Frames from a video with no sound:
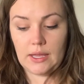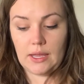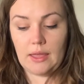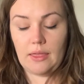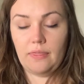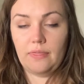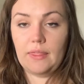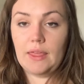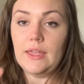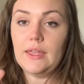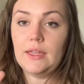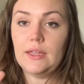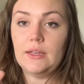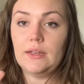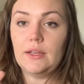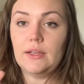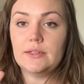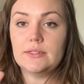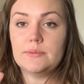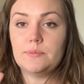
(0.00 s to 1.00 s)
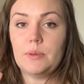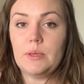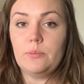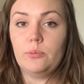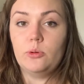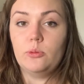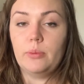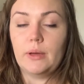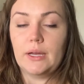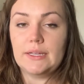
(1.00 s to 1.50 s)
and then as
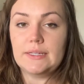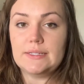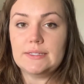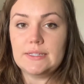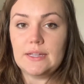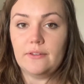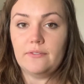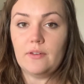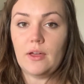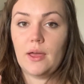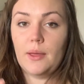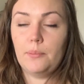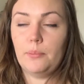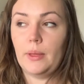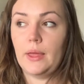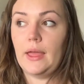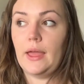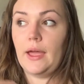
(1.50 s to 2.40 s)
people buy stuff up,